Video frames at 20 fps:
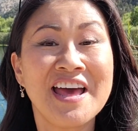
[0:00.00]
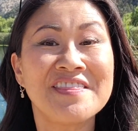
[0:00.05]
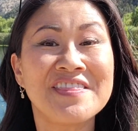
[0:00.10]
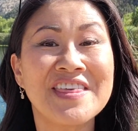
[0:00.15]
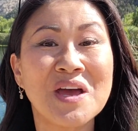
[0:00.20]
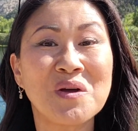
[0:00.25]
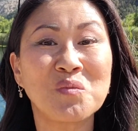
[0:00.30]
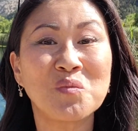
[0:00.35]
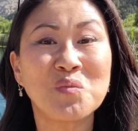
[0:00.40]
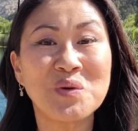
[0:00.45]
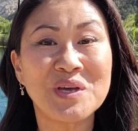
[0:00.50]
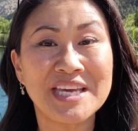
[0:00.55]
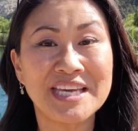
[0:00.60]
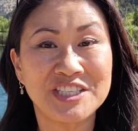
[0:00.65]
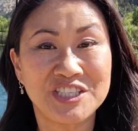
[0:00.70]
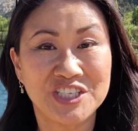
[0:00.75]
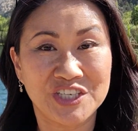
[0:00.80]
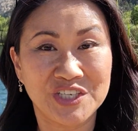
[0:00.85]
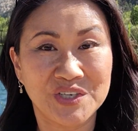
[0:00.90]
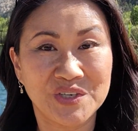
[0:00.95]
than we
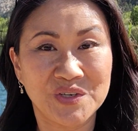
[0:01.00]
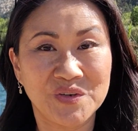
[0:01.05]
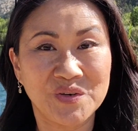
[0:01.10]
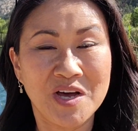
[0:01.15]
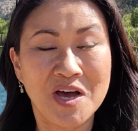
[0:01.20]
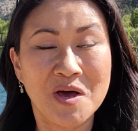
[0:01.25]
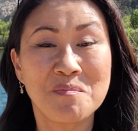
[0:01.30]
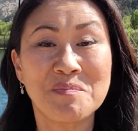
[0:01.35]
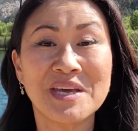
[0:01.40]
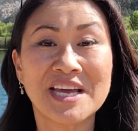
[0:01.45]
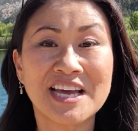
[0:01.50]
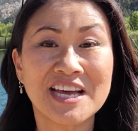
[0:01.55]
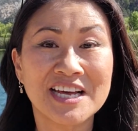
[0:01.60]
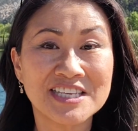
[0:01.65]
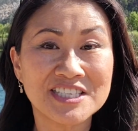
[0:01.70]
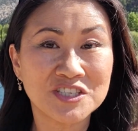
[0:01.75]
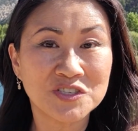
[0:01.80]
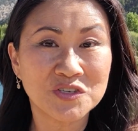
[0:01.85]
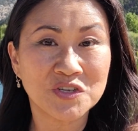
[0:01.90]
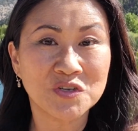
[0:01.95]
do
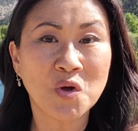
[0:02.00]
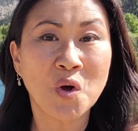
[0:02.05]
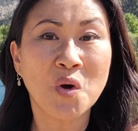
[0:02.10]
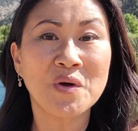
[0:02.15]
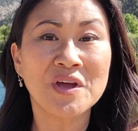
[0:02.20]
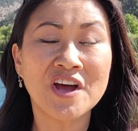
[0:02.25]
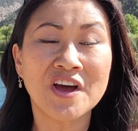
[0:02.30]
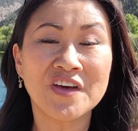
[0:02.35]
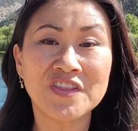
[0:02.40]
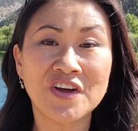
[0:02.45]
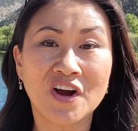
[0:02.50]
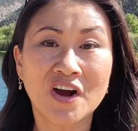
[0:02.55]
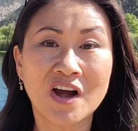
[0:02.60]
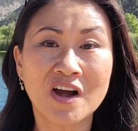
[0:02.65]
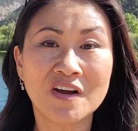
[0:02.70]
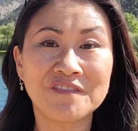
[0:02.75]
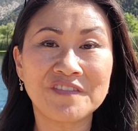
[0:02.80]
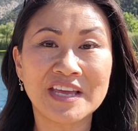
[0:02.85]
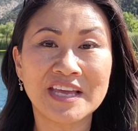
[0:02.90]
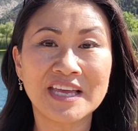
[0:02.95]
because going on the
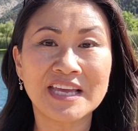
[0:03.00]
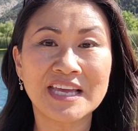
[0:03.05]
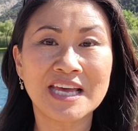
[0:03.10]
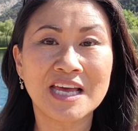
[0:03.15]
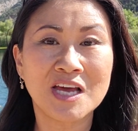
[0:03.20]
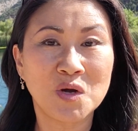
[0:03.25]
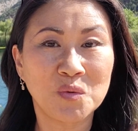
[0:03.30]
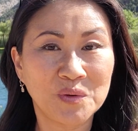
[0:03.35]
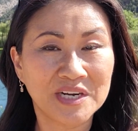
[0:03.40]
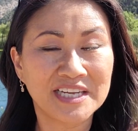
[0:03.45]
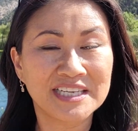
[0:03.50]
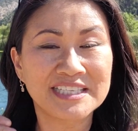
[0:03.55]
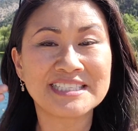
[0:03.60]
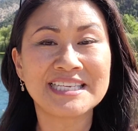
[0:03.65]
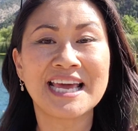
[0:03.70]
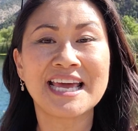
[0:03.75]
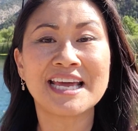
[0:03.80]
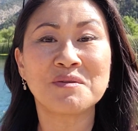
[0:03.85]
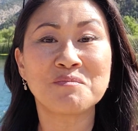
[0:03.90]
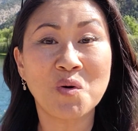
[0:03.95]
RV, it would have
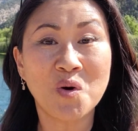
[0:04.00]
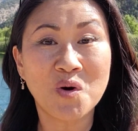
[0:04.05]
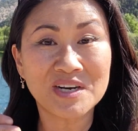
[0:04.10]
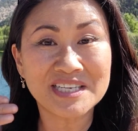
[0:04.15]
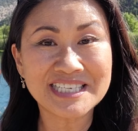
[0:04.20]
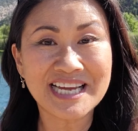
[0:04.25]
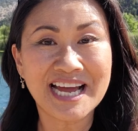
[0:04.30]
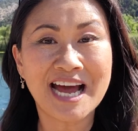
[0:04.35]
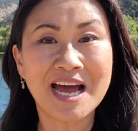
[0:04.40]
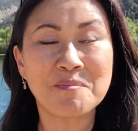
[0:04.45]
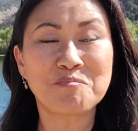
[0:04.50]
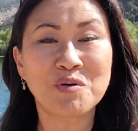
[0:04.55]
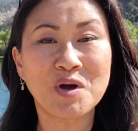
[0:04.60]
taken more time,